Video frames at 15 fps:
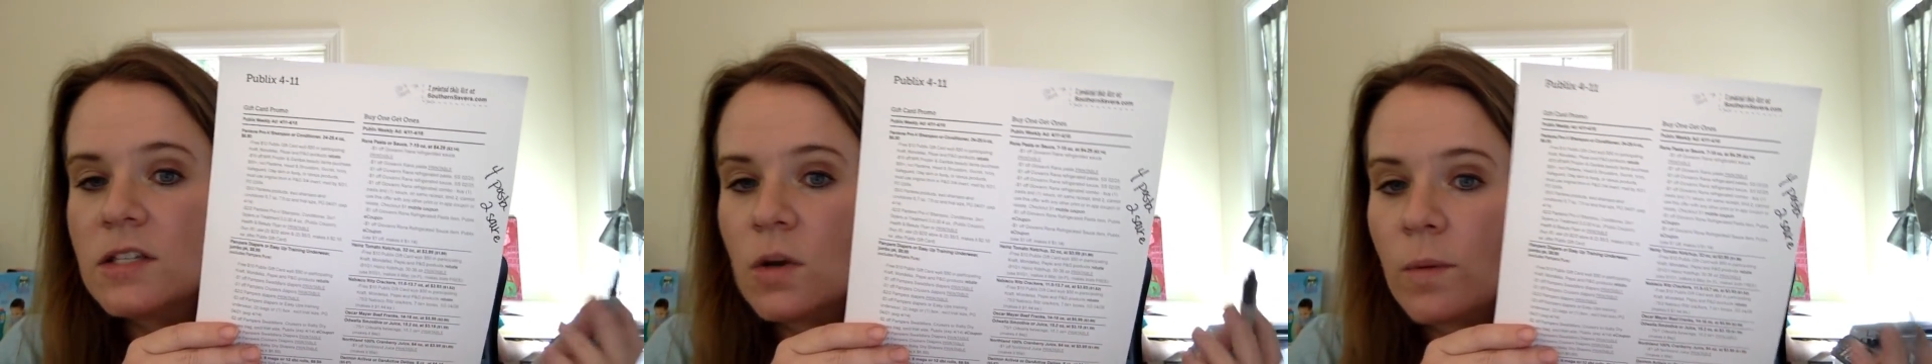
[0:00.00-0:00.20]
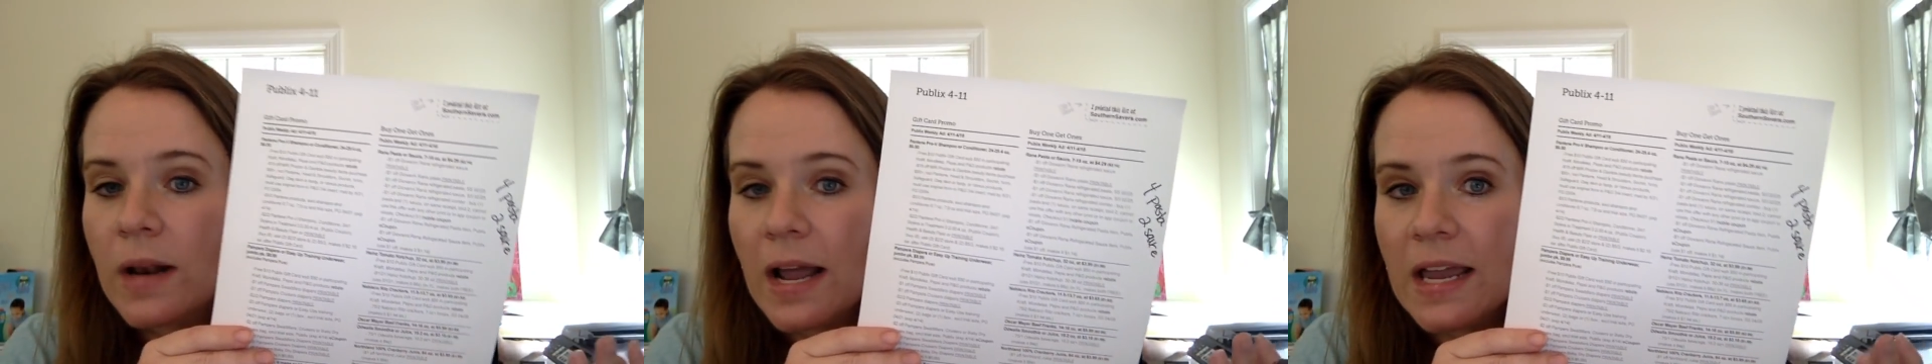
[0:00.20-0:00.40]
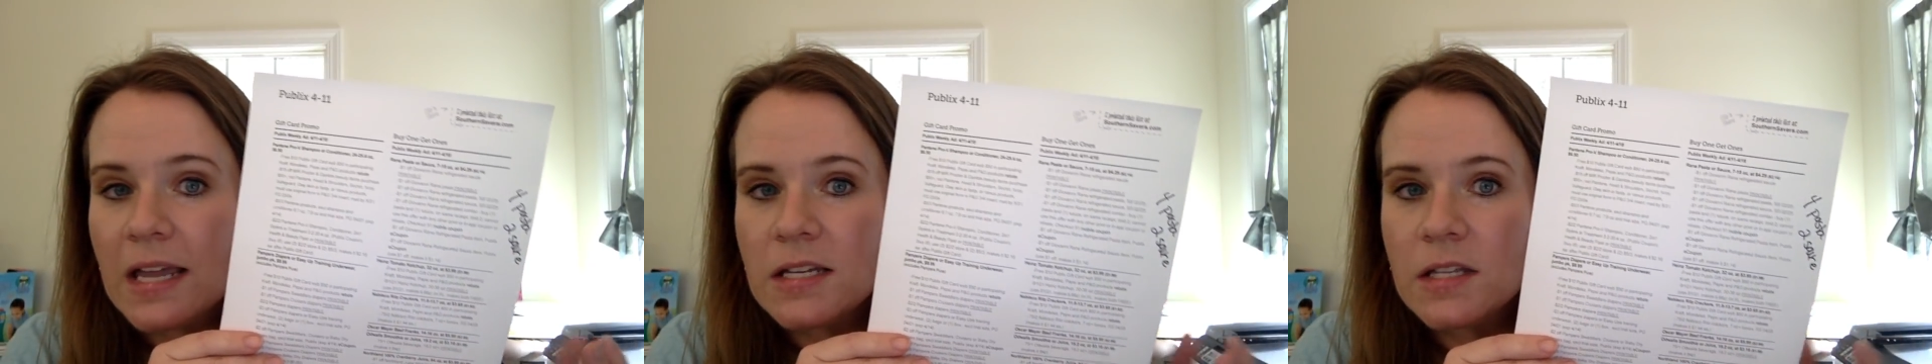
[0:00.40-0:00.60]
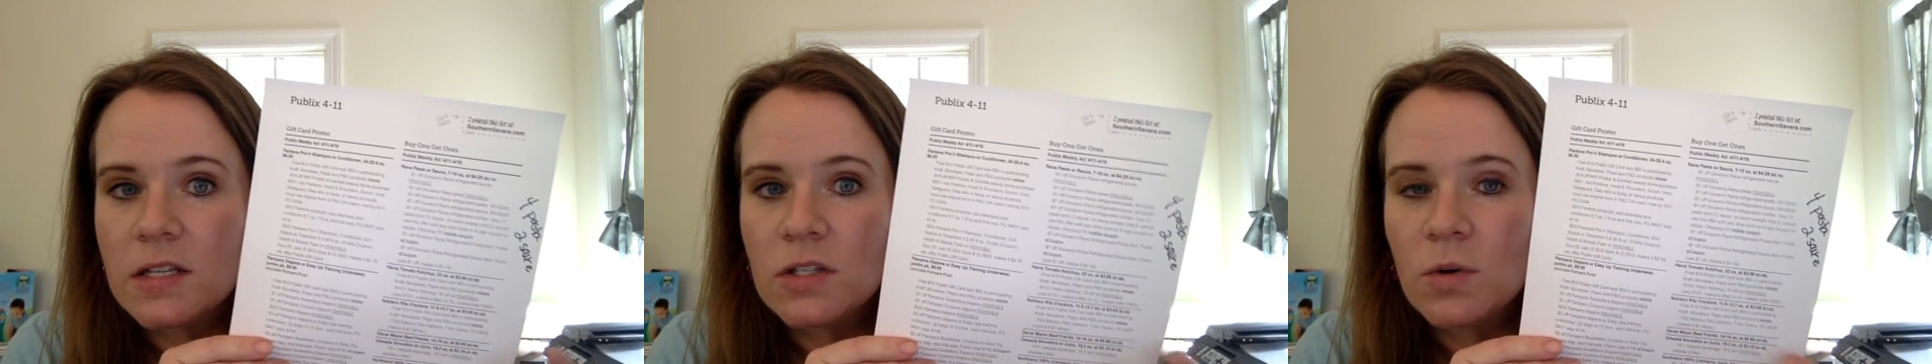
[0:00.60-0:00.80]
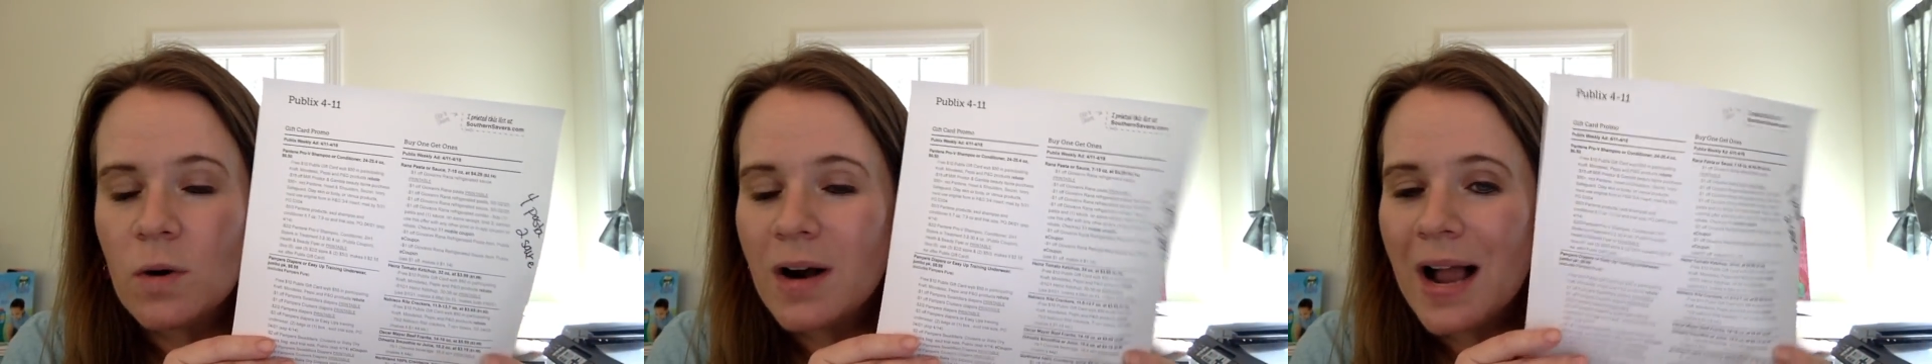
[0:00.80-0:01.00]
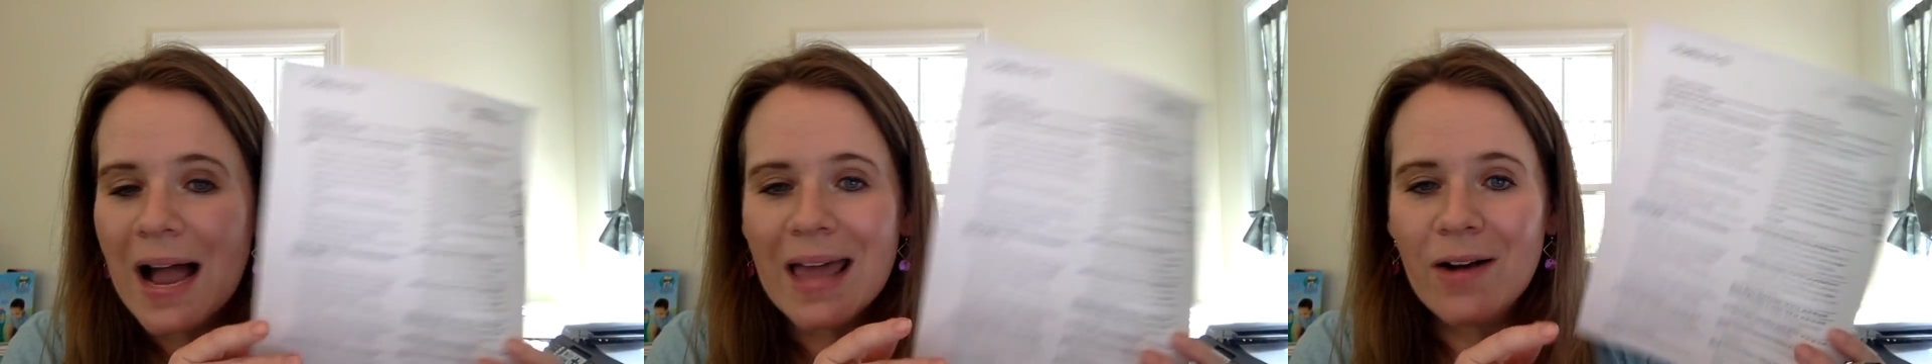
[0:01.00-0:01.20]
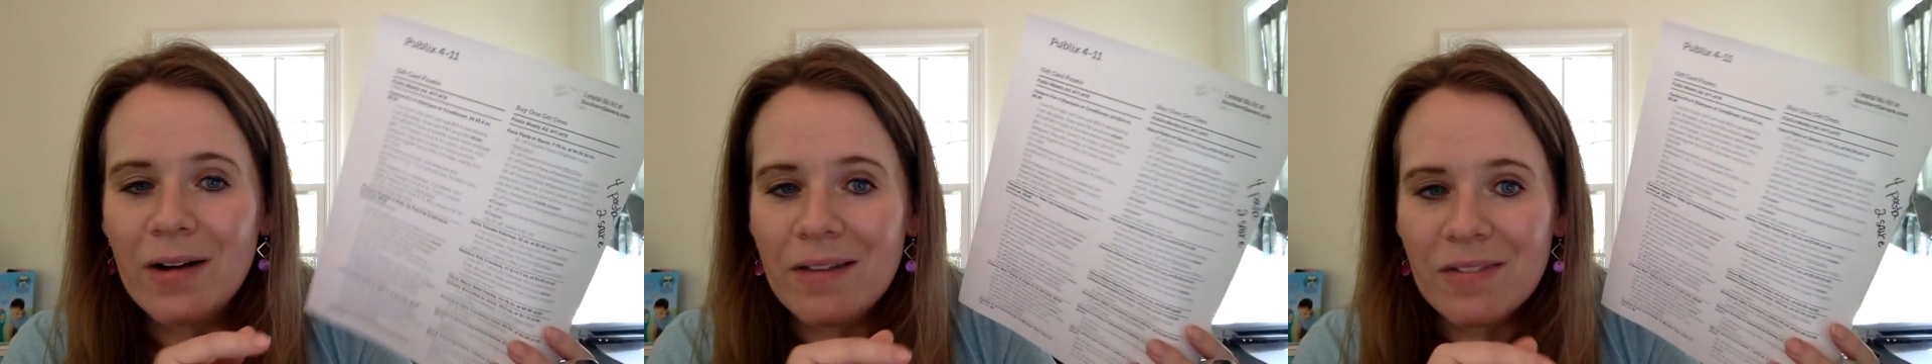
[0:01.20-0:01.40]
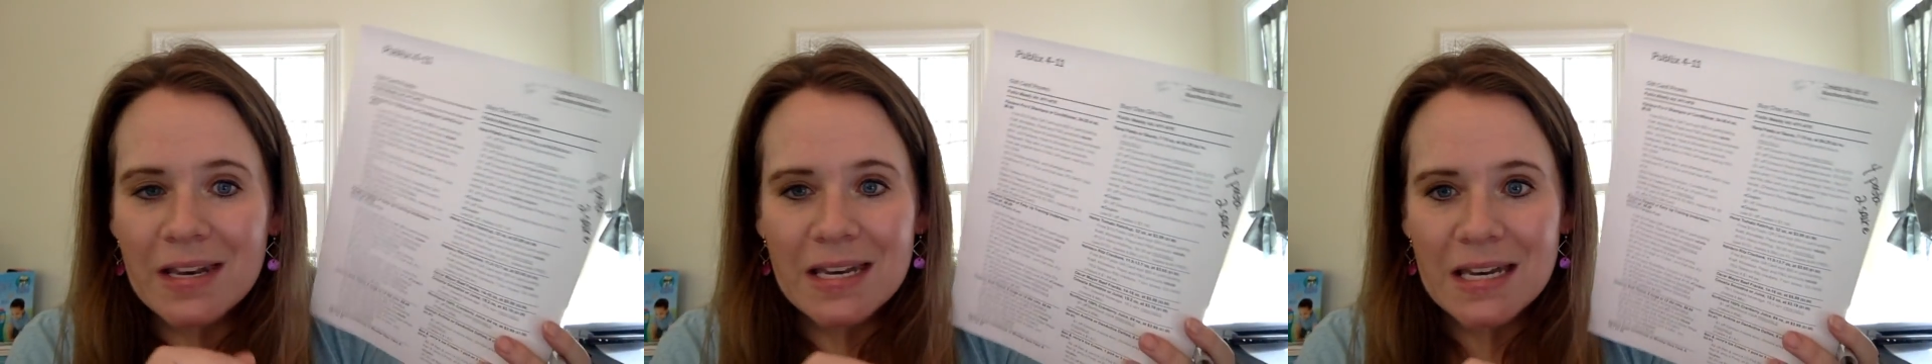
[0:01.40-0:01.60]
So when I get to the store, I
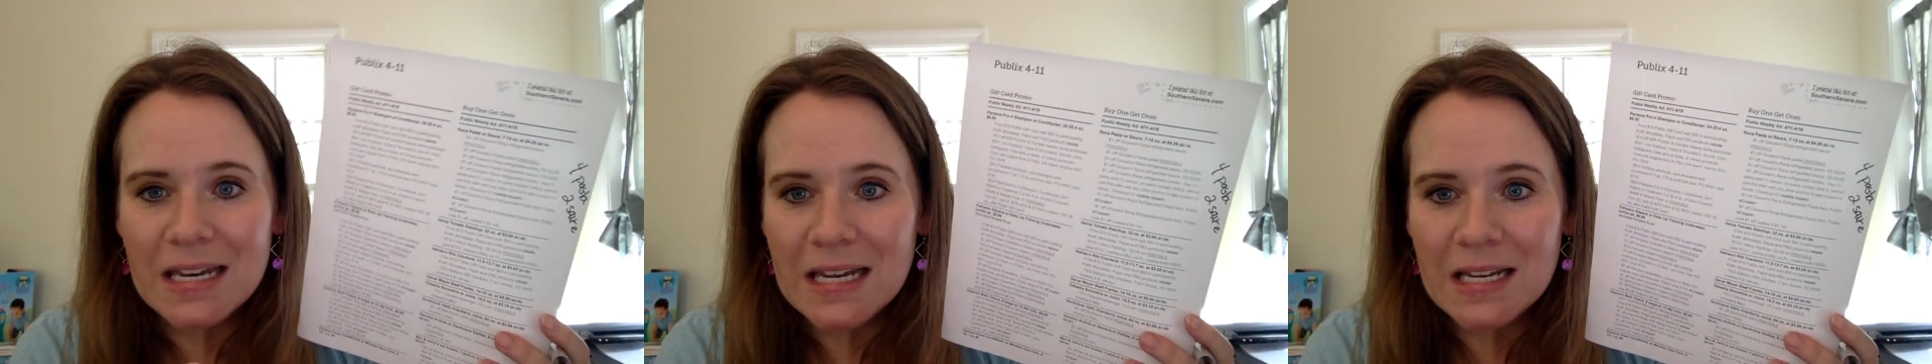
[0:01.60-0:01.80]
don't even